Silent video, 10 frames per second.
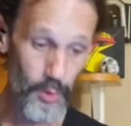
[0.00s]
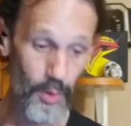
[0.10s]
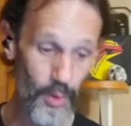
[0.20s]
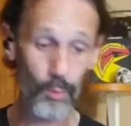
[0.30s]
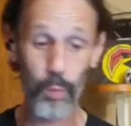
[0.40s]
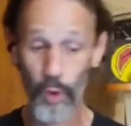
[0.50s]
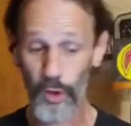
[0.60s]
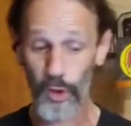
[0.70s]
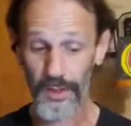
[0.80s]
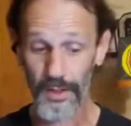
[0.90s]
Your
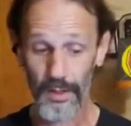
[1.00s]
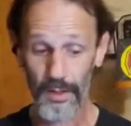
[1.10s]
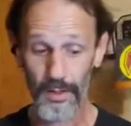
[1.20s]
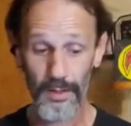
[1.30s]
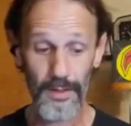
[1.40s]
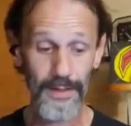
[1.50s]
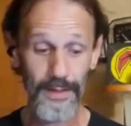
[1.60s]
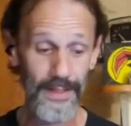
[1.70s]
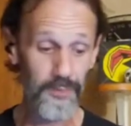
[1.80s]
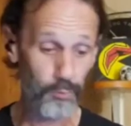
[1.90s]
work
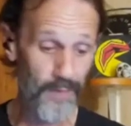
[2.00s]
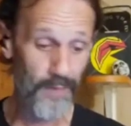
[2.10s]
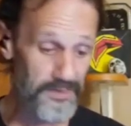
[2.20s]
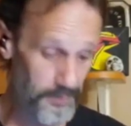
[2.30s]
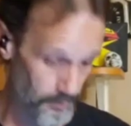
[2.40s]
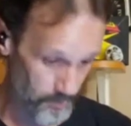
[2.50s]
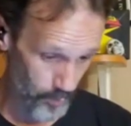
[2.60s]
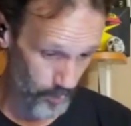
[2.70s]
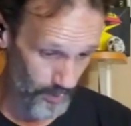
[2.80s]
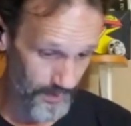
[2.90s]
and the
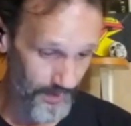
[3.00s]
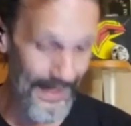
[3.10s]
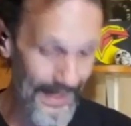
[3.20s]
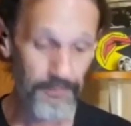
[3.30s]
wrestlers' work,